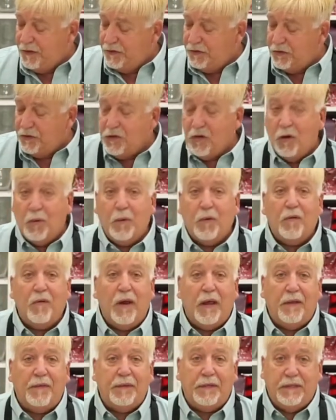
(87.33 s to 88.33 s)
to go
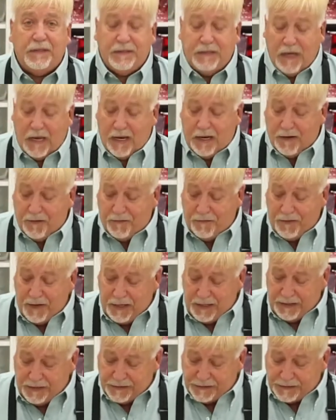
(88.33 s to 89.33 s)
around the entire
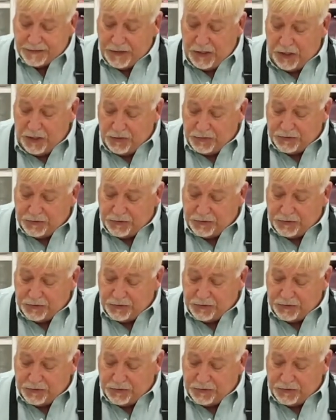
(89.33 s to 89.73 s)
vase.